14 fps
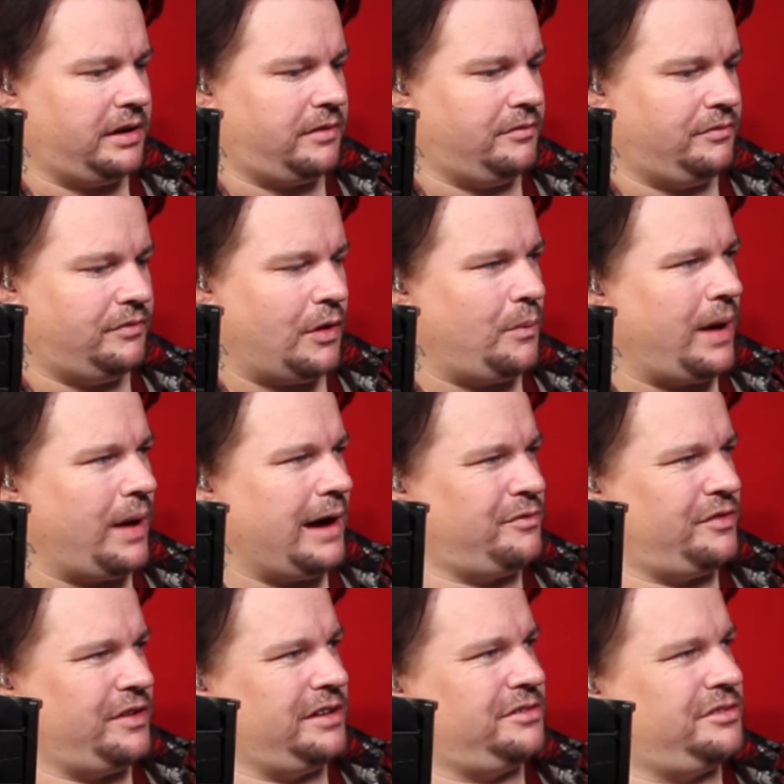Vault
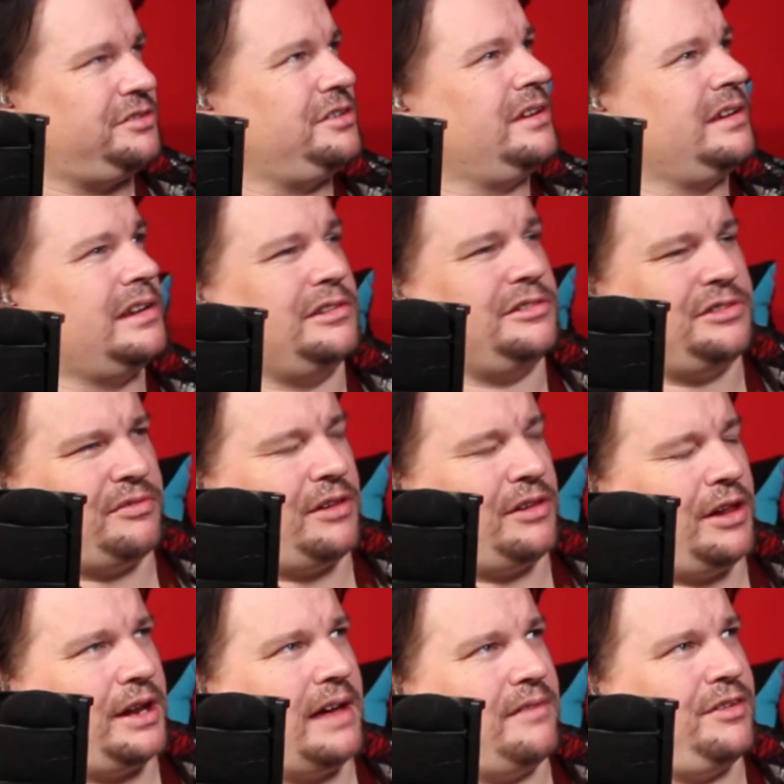outfits and stuff like
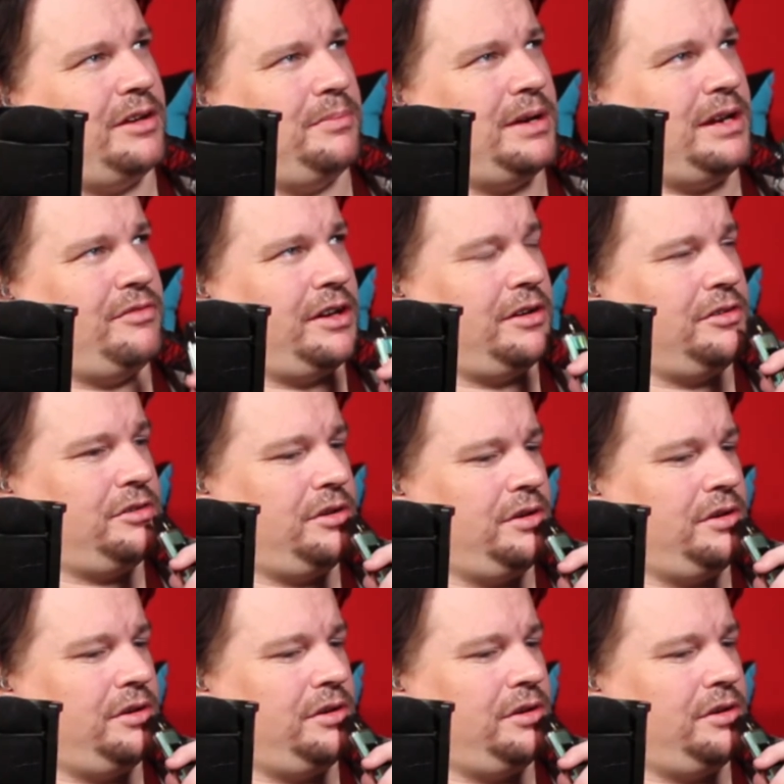that for the minifigures.